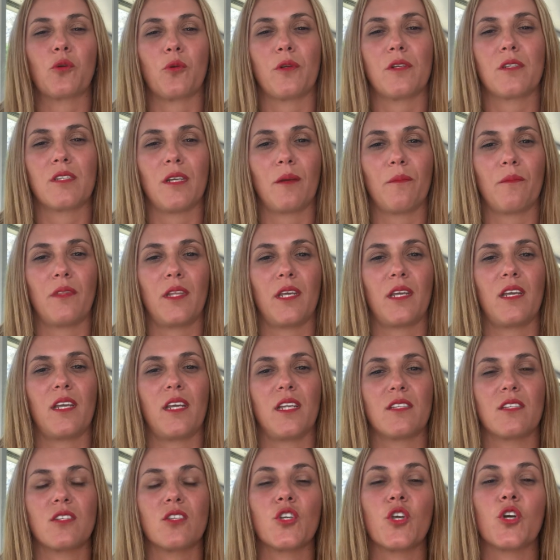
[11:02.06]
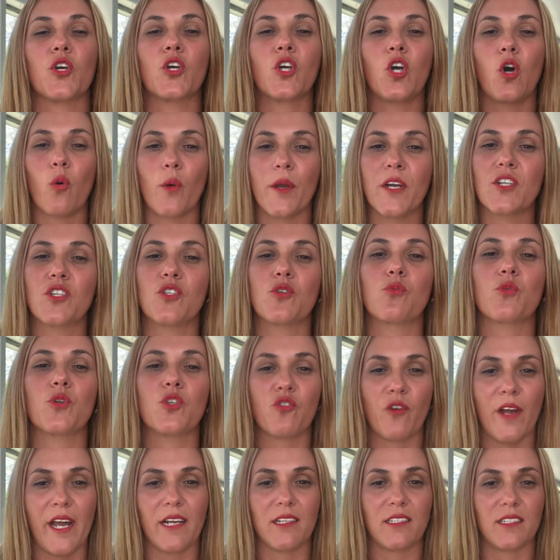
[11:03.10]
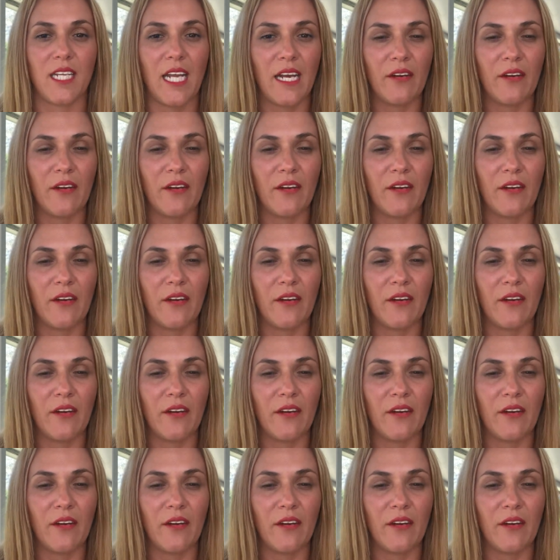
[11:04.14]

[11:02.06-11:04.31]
towards something, you're going to attract it.